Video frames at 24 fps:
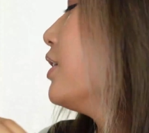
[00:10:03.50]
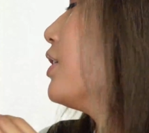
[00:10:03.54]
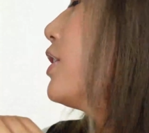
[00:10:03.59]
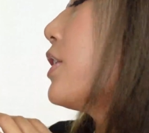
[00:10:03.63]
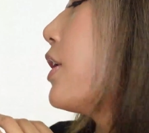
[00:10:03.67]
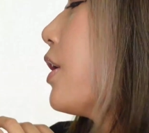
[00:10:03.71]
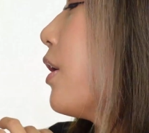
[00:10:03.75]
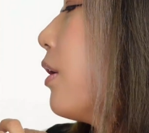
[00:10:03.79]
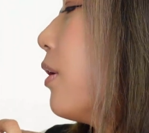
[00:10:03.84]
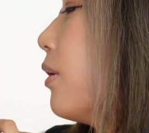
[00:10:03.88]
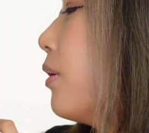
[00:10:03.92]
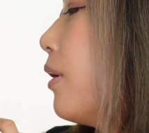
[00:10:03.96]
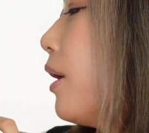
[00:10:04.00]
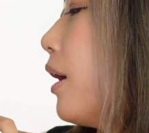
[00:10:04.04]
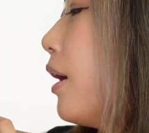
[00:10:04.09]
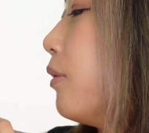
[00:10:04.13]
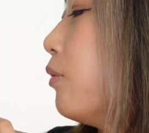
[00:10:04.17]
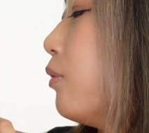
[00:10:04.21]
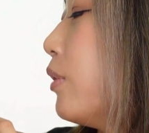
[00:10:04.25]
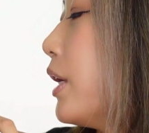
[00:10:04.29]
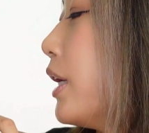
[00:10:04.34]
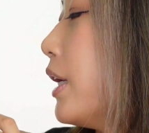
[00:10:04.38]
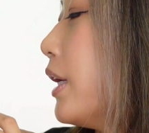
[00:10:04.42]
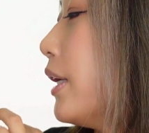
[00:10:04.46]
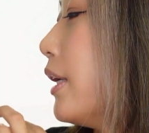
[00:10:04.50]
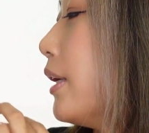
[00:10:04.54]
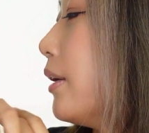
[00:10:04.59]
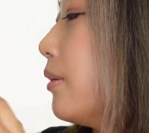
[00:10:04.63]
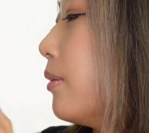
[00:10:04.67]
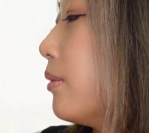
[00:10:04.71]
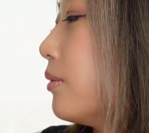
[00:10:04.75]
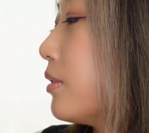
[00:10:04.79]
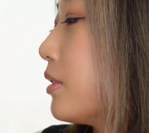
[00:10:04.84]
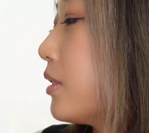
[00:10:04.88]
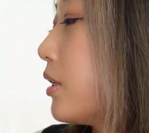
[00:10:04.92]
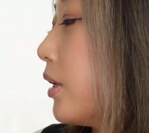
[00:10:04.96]
So
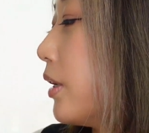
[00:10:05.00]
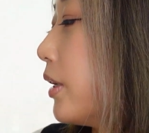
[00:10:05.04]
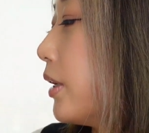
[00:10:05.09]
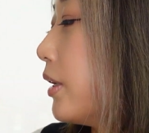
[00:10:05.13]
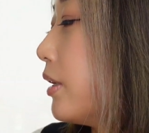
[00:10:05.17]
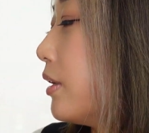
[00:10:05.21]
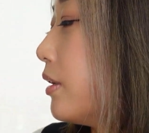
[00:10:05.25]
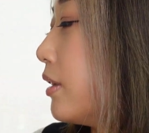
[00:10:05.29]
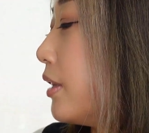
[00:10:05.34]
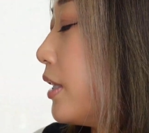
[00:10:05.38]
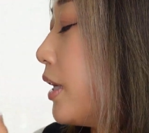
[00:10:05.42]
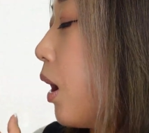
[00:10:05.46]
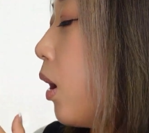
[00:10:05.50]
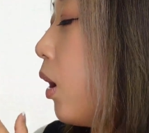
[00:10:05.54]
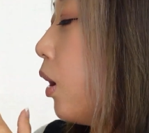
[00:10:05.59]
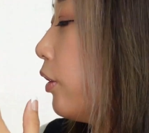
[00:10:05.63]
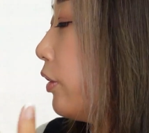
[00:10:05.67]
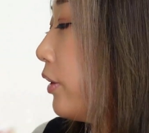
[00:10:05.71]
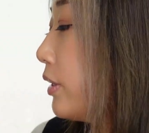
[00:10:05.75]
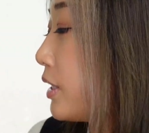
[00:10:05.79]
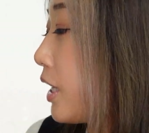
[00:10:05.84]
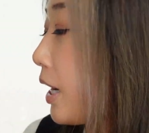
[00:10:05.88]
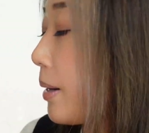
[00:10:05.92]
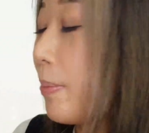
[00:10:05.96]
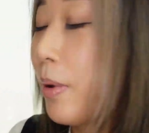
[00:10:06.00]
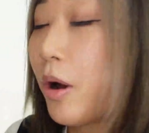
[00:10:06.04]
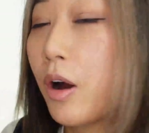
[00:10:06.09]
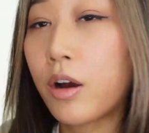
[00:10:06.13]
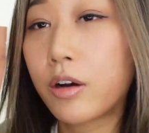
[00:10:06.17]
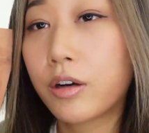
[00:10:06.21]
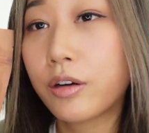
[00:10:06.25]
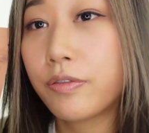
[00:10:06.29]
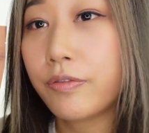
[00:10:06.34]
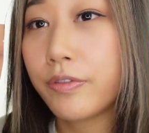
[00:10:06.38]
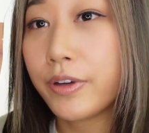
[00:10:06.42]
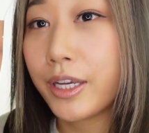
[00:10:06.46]
we turned all the
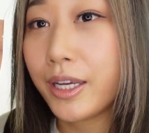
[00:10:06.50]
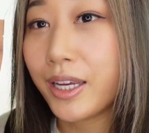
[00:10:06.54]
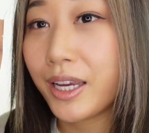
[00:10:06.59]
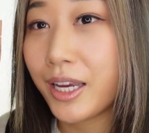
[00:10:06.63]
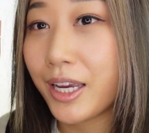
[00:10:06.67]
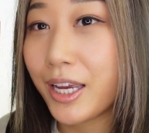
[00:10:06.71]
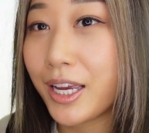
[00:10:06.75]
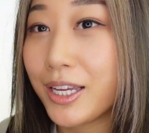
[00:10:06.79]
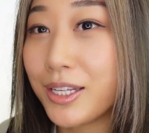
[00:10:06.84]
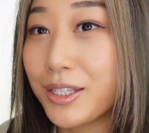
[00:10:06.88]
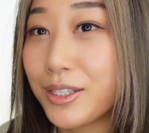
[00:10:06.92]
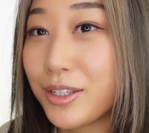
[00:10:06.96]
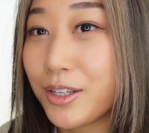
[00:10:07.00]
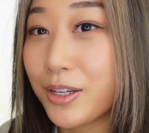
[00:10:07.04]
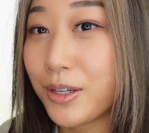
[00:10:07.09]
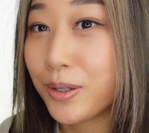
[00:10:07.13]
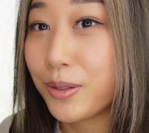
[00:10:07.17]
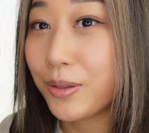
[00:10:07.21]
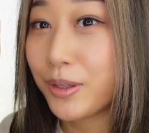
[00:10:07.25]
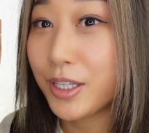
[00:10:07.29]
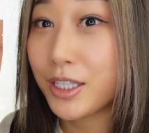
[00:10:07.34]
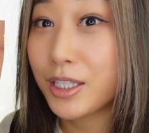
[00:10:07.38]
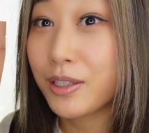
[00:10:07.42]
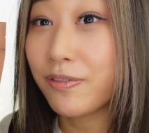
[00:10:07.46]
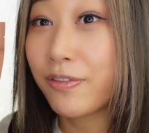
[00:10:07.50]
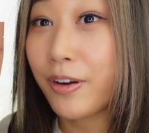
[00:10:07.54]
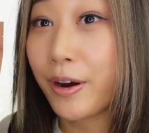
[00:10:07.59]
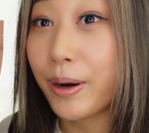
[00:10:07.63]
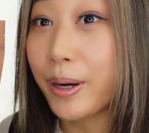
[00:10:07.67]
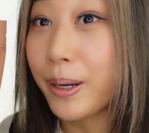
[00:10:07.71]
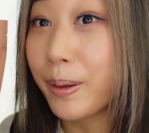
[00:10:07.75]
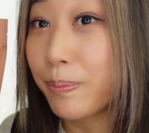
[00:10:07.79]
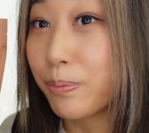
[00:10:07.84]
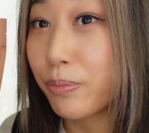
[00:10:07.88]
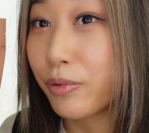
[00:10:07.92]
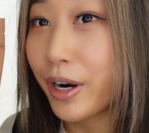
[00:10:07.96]
typography into this
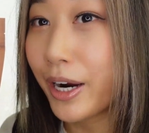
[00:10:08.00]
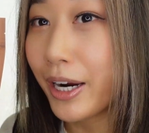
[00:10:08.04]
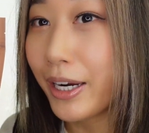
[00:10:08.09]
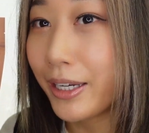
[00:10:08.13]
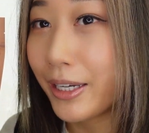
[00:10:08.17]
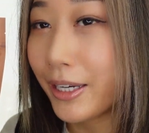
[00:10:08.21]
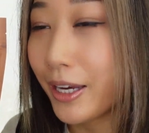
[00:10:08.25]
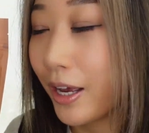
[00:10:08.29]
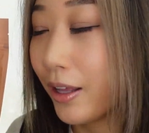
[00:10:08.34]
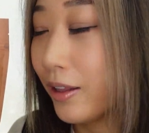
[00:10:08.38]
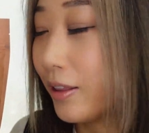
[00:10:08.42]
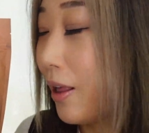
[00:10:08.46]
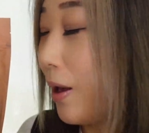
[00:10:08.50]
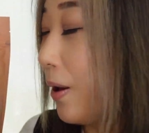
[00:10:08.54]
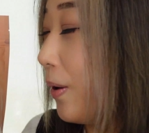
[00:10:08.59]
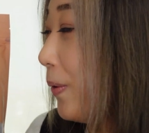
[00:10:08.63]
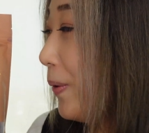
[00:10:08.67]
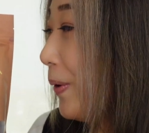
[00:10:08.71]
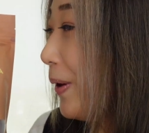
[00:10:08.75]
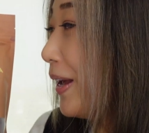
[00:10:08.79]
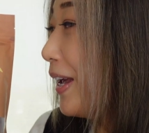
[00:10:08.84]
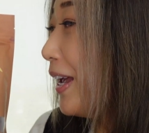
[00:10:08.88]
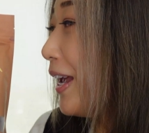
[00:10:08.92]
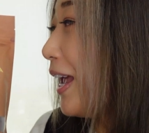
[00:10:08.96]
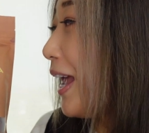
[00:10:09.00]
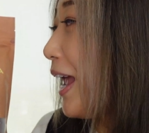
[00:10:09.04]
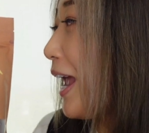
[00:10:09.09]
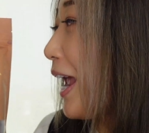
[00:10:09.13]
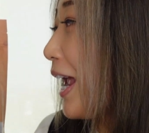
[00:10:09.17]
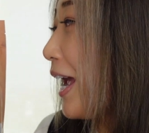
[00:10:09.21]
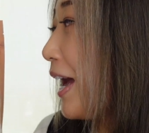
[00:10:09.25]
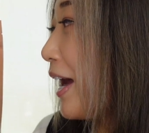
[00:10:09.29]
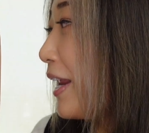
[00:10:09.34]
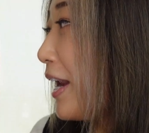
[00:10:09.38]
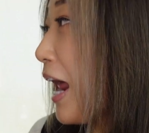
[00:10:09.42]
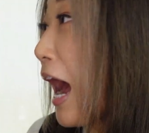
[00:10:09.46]
very bright yellow,
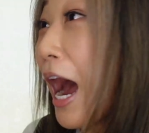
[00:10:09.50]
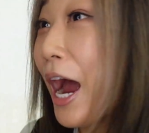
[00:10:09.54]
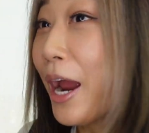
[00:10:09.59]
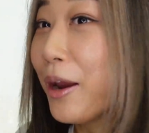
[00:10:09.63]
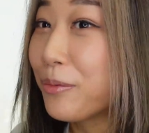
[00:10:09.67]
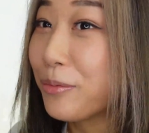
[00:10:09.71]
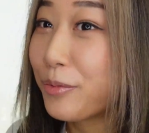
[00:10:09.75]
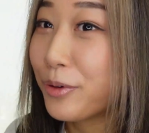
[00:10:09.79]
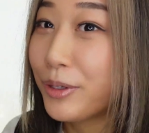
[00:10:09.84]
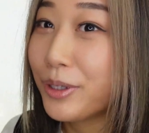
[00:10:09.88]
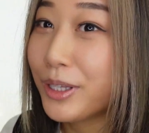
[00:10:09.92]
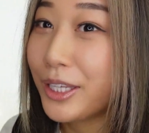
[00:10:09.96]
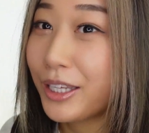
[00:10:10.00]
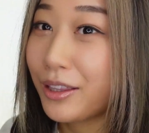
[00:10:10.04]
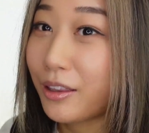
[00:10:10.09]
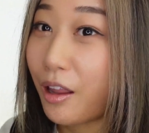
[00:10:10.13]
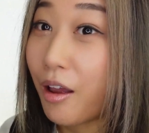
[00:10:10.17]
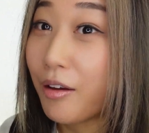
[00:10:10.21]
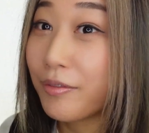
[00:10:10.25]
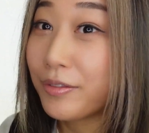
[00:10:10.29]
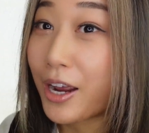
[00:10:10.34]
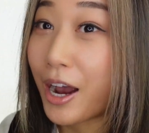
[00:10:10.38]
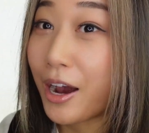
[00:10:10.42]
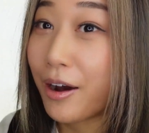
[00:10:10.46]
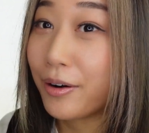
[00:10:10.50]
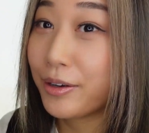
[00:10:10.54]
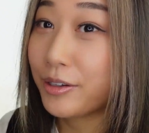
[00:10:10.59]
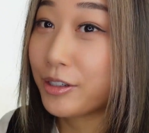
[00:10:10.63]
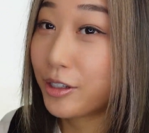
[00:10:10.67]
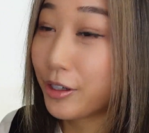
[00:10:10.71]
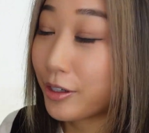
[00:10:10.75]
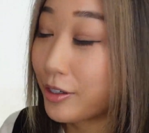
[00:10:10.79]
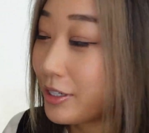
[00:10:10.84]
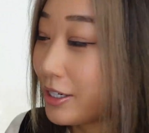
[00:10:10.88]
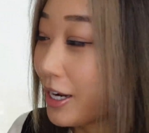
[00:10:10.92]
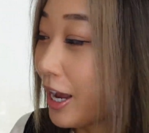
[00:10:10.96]
and I really loved how it
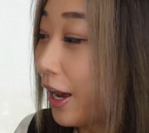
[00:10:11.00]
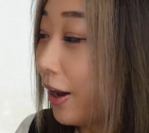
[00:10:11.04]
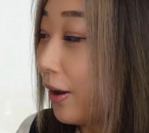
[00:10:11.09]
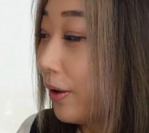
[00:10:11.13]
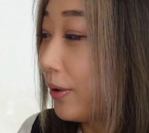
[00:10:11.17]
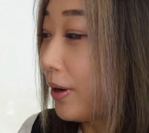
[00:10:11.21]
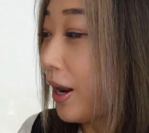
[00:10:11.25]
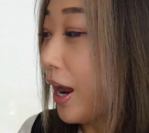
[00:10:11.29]
turned out.